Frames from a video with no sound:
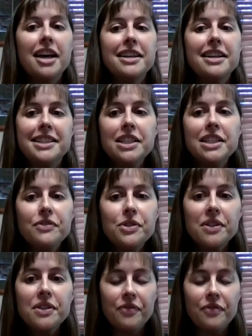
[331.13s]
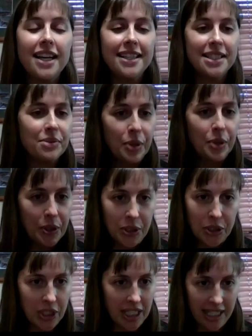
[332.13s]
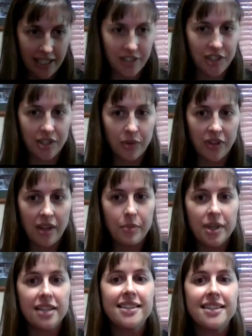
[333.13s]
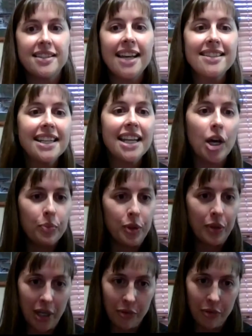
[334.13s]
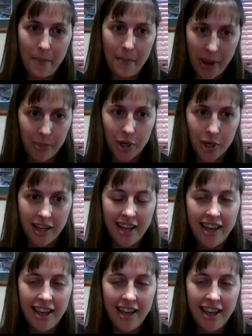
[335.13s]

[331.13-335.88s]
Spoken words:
see if you can find some personal connection with them, because that's going to help you get remembered.